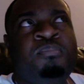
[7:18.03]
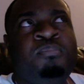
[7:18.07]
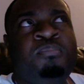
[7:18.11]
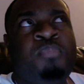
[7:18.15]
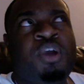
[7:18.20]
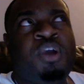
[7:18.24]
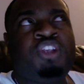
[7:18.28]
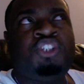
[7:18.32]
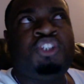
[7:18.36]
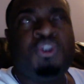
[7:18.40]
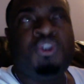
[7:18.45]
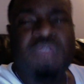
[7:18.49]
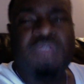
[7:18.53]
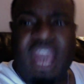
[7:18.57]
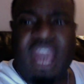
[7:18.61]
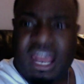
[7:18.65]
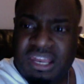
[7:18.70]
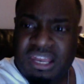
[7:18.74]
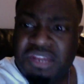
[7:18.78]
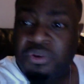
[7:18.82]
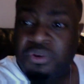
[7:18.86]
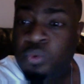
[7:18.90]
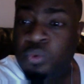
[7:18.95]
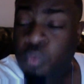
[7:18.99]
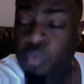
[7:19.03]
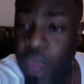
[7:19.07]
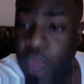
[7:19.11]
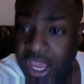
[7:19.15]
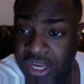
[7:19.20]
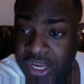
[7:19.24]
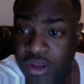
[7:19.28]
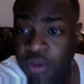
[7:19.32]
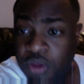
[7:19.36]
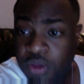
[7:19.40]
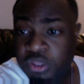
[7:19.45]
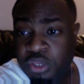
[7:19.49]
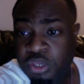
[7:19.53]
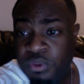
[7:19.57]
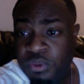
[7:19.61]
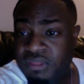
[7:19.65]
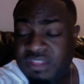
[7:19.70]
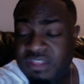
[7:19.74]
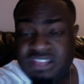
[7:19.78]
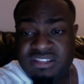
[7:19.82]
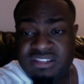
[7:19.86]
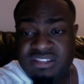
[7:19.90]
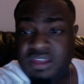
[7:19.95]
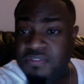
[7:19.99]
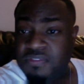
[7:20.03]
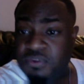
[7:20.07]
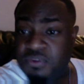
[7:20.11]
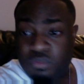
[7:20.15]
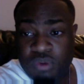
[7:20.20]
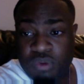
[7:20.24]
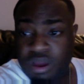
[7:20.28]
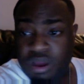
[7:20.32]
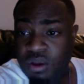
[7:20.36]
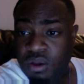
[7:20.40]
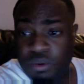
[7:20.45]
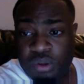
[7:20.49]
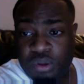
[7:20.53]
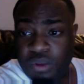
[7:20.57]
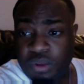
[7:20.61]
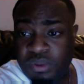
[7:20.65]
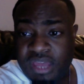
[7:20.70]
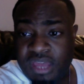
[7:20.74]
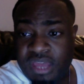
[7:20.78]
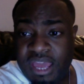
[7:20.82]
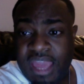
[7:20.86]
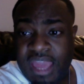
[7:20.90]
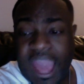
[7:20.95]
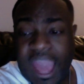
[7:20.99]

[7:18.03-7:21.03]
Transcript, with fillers: but you got a little weight on you, and that's nothing wrong, okay?